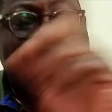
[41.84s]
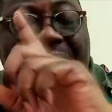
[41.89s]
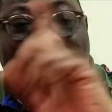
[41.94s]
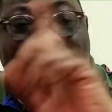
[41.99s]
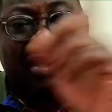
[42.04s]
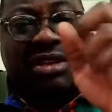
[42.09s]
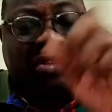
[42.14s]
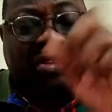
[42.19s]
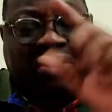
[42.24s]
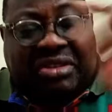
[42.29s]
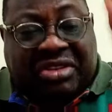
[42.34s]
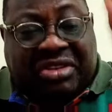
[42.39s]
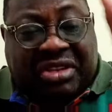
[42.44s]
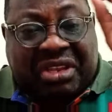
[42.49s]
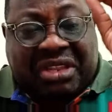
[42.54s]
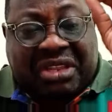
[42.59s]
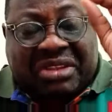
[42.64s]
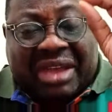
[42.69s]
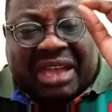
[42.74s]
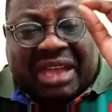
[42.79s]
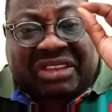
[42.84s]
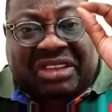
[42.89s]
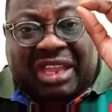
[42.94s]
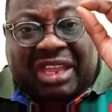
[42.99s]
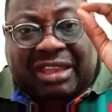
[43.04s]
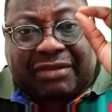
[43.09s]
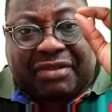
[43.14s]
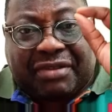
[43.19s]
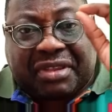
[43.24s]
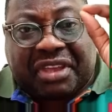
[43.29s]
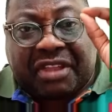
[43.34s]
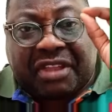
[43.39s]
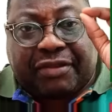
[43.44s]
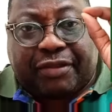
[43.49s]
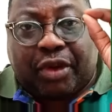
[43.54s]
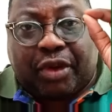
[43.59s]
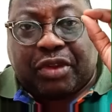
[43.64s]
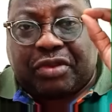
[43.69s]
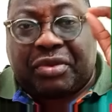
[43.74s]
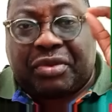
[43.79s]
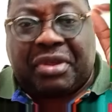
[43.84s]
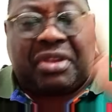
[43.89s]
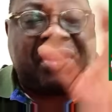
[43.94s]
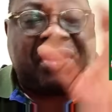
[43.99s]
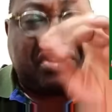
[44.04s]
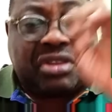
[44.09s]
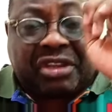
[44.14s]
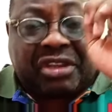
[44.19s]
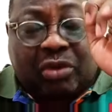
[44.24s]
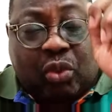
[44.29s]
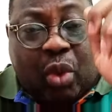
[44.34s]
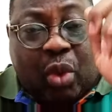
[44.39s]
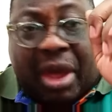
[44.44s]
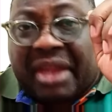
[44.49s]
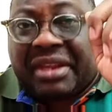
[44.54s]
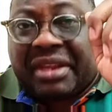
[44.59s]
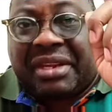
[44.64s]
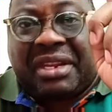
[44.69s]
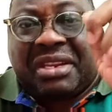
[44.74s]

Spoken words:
Is did that certificate forgery? One.